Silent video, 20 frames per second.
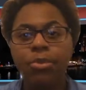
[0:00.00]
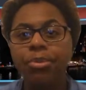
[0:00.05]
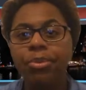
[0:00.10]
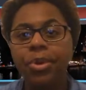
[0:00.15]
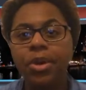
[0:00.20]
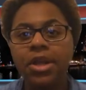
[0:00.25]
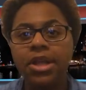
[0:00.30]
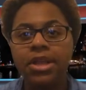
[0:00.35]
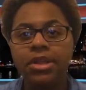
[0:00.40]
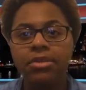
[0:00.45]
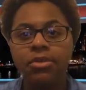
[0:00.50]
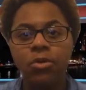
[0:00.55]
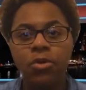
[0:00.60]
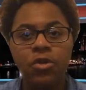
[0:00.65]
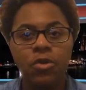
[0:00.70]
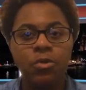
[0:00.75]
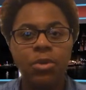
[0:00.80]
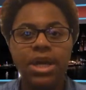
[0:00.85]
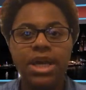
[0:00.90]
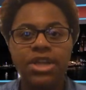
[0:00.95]
We're
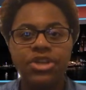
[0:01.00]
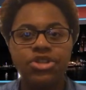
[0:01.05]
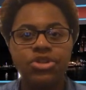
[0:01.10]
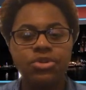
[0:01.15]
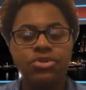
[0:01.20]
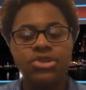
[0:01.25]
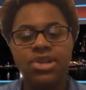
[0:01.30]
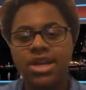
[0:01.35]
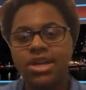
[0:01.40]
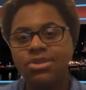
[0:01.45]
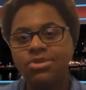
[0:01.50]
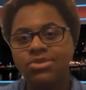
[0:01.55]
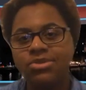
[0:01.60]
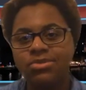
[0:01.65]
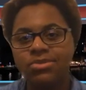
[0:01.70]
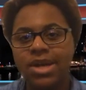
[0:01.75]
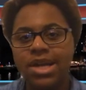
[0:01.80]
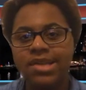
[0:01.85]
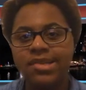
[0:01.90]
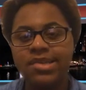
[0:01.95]
putting the Weekend Show title
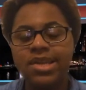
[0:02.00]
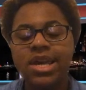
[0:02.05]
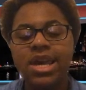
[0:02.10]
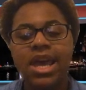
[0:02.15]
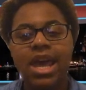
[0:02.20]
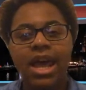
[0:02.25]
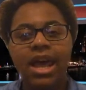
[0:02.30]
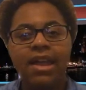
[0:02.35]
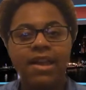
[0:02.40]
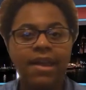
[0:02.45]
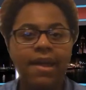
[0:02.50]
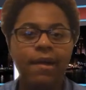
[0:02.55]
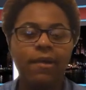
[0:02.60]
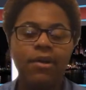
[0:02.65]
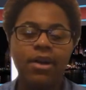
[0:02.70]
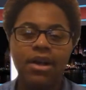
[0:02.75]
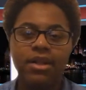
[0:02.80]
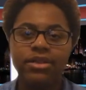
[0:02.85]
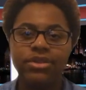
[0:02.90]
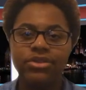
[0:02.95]
to rest and
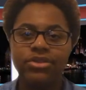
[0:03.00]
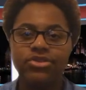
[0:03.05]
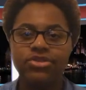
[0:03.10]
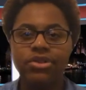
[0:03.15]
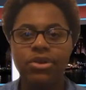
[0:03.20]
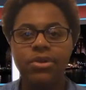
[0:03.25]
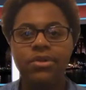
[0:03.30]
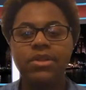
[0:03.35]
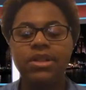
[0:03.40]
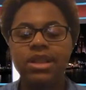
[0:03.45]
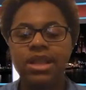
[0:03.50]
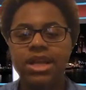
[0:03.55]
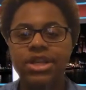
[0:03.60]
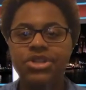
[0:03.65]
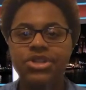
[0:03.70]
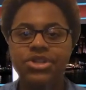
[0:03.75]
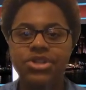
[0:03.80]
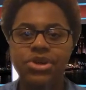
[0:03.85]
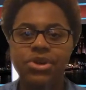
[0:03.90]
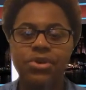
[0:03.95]
now calling the show the
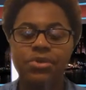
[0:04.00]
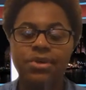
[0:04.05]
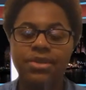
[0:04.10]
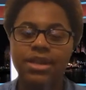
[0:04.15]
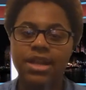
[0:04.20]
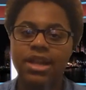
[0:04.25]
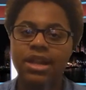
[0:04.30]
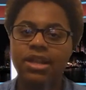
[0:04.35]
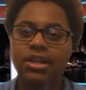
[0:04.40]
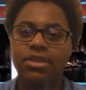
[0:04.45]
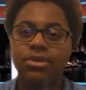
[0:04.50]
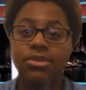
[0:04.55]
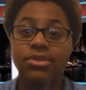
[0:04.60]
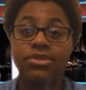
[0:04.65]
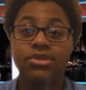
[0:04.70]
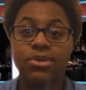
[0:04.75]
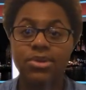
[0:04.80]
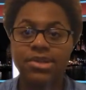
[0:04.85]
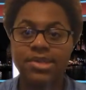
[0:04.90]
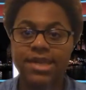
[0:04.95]
Late Show with Kennedy
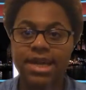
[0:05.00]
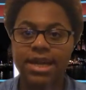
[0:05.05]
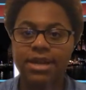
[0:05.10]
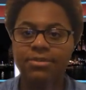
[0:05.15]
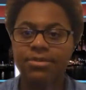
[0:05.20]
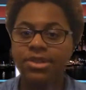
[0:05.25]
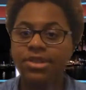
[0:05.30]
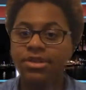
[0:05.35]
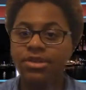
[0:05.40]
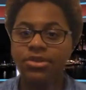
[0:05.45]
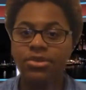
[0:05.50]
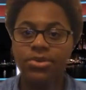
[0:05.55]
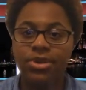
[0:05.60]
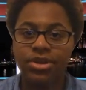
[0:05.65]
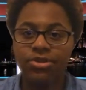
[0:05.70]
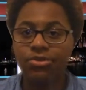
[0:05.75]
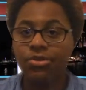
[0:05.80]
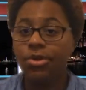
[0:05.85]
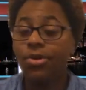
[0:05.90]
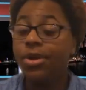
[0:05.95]
Lucas. So excited with the
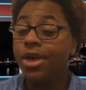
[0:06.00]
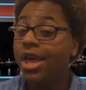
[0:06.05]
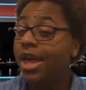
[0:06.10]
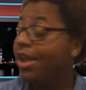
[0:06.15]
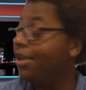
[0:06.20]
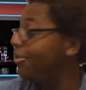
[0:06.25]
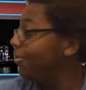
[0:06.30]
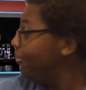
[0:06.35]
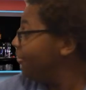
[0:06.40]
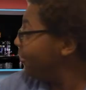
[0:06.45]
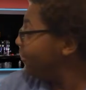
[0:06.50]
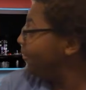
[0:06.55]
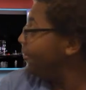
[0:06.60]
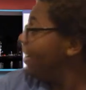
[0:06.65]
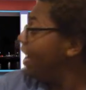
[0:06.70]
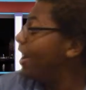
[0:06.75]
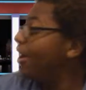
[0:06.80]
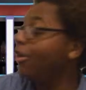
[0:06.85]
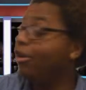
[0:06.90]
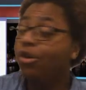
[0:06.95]
new intro.
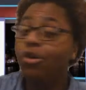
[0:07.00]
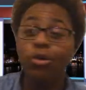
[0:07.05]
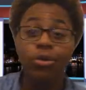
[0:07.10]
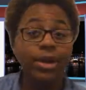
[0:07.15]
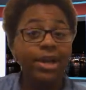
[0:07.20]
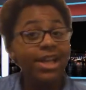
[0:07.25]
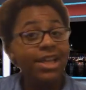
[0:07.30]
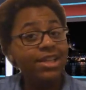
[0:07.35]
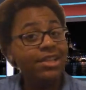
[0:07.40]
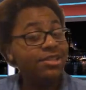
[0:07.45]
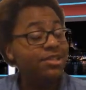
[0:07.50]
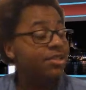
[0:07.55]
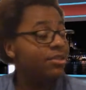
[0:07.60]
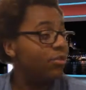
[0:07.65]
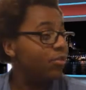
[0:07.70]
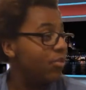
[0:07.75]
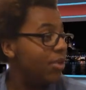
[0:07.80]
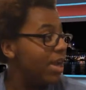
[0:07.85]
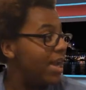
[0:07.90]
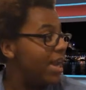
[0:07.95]
New green
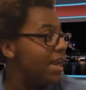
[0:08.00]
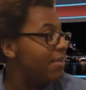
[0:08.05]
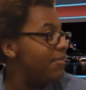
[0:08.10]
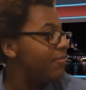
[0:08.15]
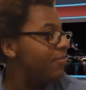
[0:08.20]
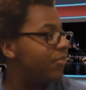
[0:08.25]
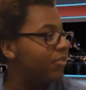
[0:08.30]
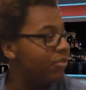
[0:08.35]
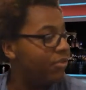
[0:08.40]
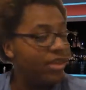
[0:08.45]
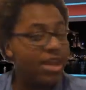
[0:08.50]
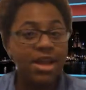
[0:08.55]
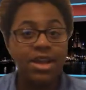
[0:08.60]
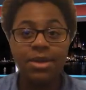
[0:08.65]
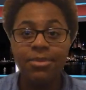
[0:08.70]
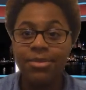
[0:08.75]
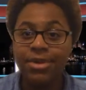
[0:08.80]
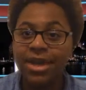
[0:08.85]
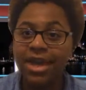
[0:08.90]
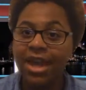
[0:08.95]
screen
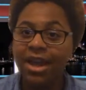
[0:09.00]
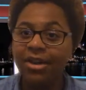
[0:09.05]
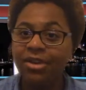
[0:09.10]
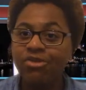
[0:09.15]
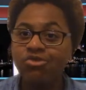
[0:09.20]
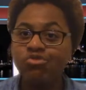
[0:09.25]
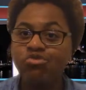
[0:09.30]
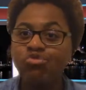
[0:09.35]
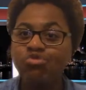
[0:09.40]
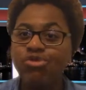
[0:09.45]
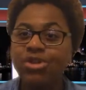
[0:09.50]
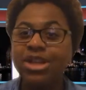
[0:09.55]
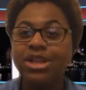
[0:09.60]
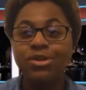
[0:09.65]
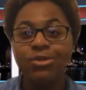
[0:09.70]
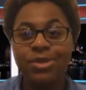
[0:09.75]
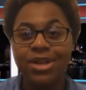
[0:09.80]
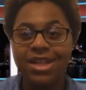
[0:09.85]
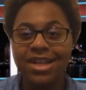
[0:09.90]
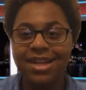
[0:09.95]
setup here is
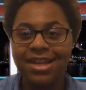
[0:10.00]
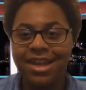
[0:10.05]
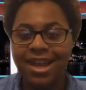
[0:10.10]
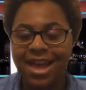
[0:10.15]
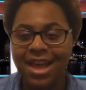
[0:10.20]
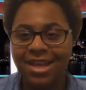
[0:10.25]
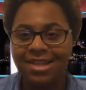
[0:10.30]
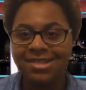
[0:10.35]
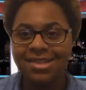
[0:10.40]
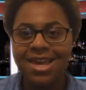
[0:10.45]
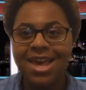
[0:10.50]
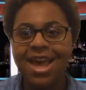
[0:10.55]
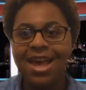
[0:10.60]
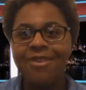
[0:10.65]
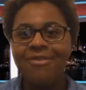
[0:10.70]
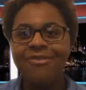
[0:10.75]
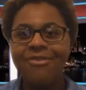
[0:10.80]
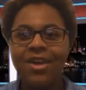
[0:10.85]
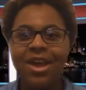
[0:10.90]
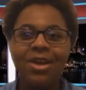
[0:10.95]
really, really nice.
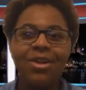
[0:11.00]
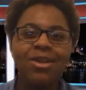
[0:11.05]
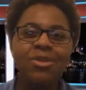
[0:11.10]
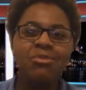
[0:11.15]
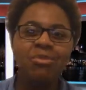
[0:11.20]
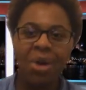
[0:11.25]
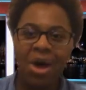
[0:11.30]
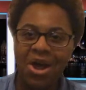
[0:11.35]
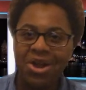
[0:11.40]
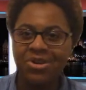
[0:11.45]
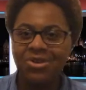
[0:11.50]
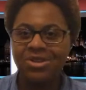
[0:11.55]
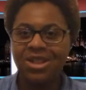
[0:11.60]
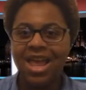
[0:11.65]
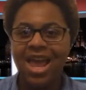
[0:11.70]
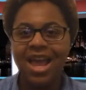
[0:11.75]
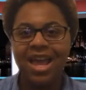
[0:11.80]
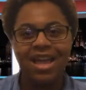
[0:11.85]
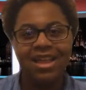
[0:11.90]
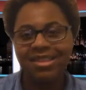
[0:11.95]
Very
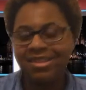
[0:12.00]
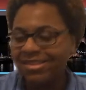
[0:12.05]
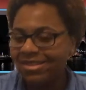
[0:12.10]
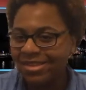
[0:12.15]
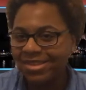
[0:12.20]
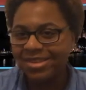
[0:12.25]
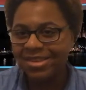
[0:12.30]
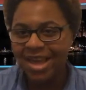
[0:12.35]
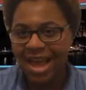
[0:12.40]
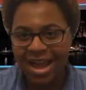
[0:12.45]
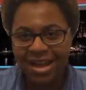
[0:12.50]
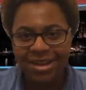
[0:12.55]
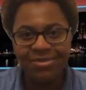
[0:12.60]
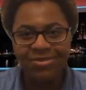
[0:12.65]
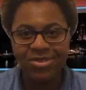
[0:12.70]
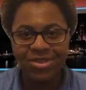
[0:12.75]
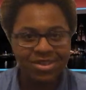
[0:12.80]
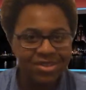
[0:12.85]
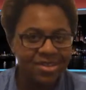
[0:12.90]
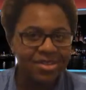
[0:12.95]
modern-like. This is kind
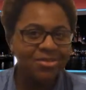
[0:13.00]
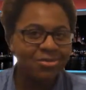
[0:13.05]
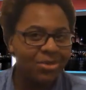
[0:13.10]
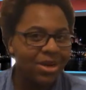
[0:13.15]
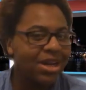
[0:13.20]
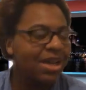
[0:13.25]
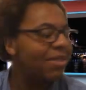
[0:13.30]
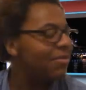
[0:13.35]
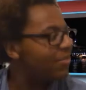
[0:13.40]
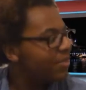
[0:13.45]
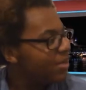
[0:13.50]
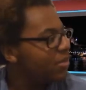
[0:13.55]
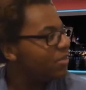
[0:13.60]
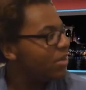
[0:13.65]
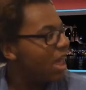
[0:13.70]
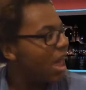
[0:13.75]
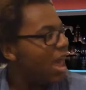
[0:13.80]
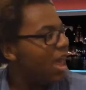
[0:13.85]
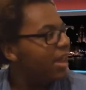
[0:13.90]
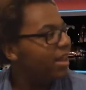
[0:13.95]
of, this is what I've
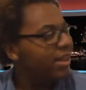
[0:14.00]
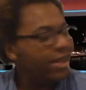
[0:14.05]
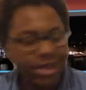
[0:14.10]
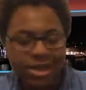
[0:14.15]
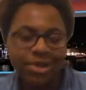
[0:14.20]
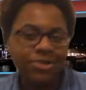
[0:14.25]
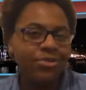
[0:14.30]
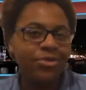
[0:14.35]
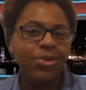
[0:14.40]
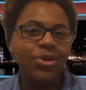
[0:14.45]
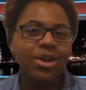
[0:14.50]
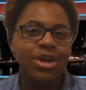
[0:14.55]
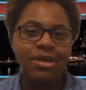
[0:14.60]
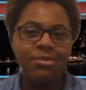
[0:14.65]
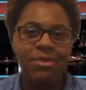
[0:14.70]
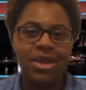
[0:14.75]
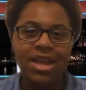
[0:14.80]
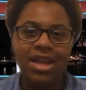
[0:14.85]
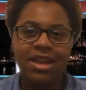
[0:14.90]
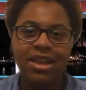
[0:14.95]
been looking for in,
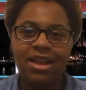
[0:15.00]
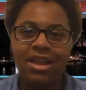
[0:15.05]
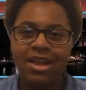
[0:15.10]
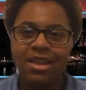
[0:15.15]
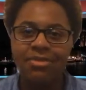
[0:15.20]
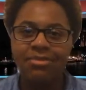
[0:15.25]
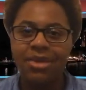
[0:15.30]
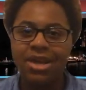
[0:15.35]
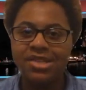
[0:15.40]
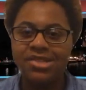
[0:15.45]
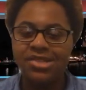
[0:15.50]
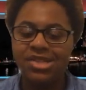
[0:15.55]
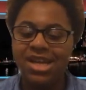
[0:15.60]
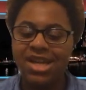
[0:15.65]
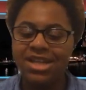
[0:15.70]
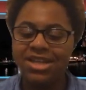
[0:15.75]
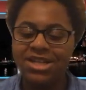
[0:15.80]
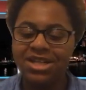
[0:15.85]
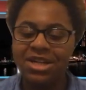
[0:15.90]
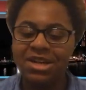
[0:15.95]
a, in, in my
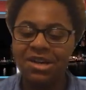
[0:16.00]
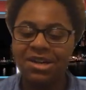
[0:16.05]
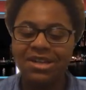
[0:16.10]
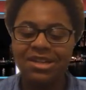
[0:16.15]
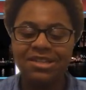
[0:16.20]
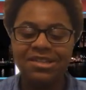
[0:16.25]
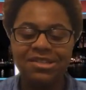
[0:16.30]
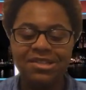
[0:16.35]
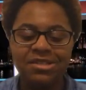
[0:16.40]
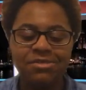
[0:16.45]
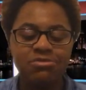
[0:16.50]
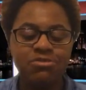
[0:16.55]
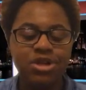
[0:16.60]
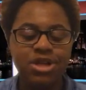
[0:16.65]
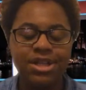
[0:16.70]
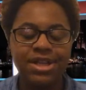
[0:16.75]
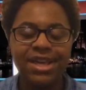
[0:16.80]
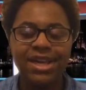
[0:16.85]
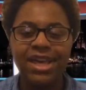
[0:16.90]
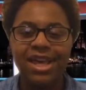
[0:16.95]
stage here. And it just
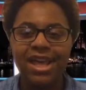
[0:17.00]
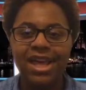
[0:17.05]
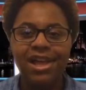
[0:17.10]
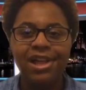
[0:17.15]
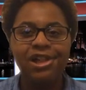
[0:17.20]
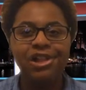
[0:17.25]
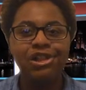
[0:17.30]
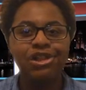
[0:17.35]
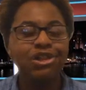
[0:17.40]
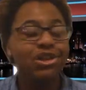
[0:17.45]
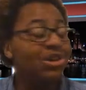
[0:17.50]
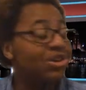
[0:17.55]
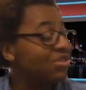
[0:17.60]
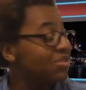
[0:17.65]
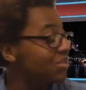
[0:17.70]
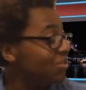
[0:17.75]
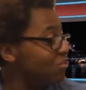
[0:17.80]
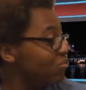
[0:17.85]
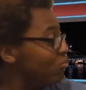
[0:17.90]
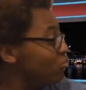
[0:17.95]
really
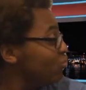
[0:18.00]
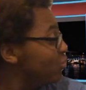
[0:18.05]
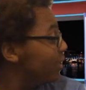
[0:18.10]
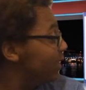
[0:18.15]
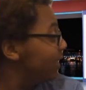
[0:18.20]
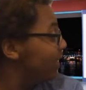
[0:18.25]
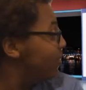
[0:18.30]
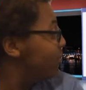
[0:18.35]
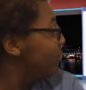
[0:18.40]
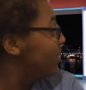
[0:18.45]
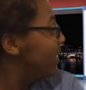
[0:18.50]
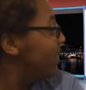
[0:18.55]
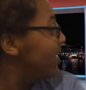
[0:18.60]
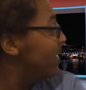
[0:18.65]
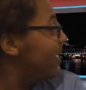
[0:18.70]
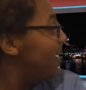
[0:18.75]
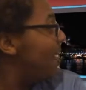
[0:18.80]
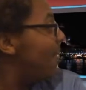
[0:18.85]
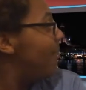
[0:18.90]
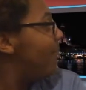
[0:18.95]
looks really,
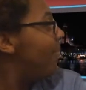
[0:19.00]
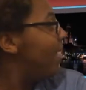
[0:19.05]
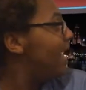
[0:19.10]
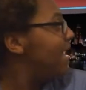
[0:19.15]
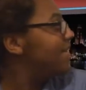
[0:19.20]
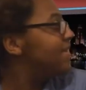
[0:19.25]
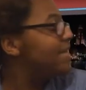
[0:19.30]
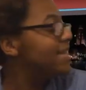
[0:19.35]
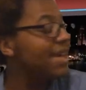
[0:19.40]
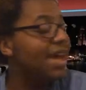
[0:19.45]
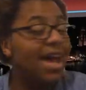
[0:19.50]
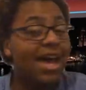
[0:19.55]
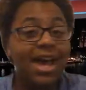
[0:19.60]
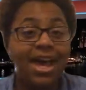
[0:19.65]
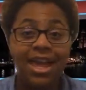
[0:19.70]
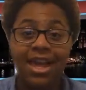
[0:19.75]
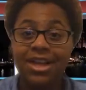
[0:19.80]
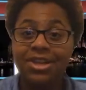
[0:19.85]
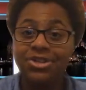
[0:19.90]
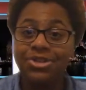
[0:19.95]
really amazing.
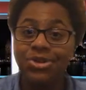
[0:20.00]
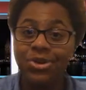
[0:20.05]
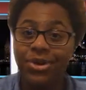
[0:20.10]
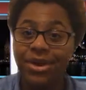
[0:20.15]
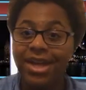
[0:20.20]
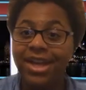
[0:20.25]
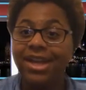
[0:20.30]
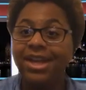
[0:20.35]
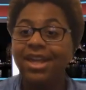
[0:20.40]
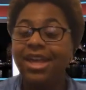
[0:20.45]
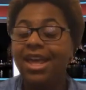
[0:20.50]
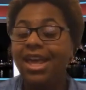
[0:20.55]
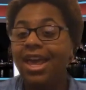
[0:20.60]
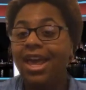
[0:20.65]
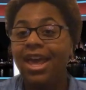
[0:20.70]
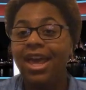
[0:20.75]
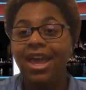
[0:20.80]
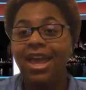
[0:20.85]
I enjoy it.